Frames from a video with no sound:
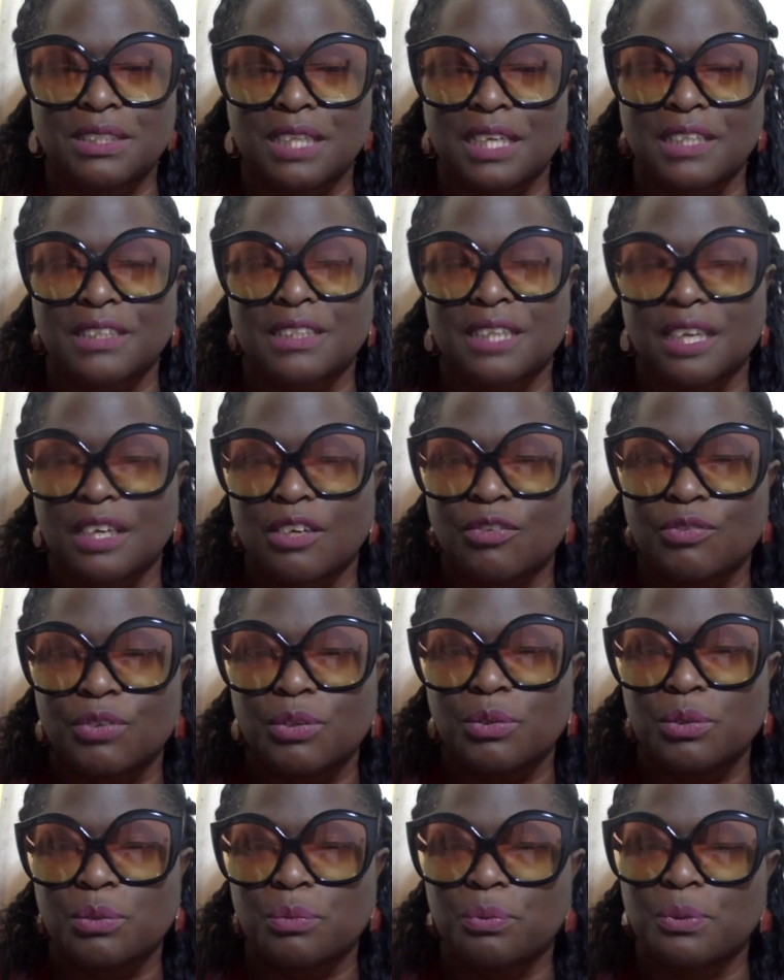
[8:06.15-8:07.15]
I kind of
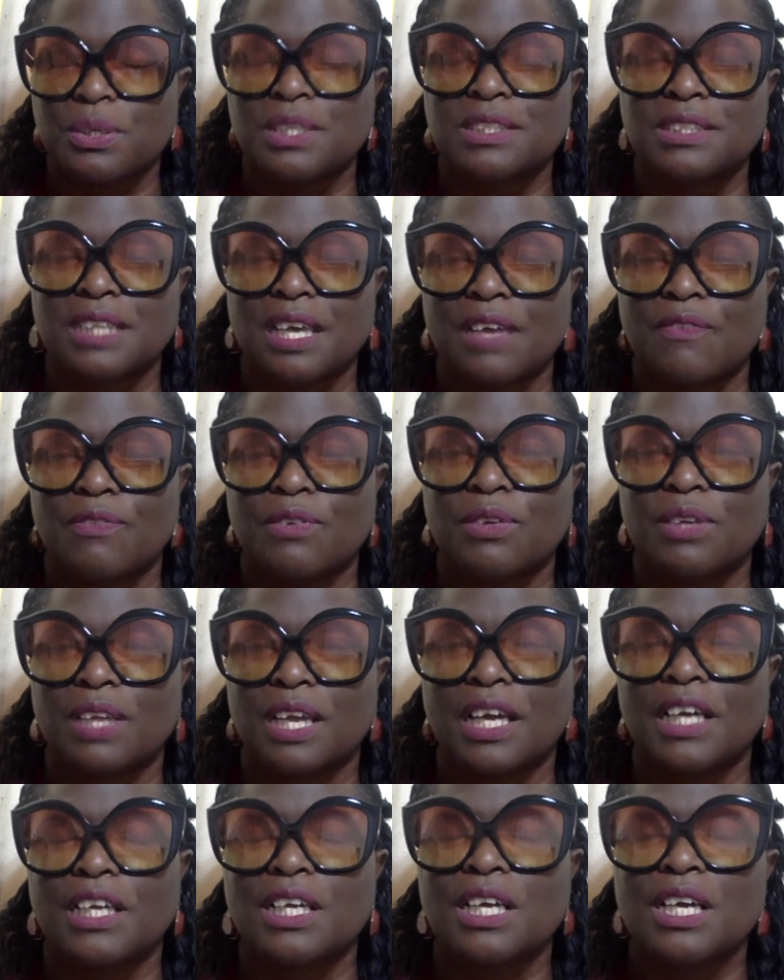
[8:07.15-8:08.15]
felt depressed. I felt
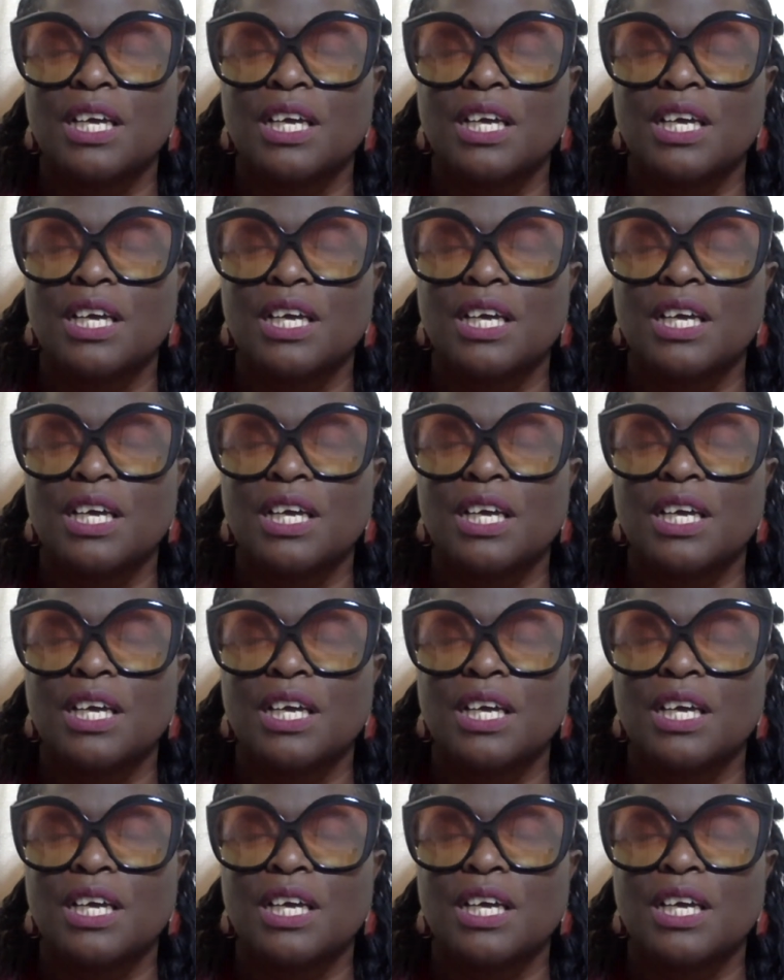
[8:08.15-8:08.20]
like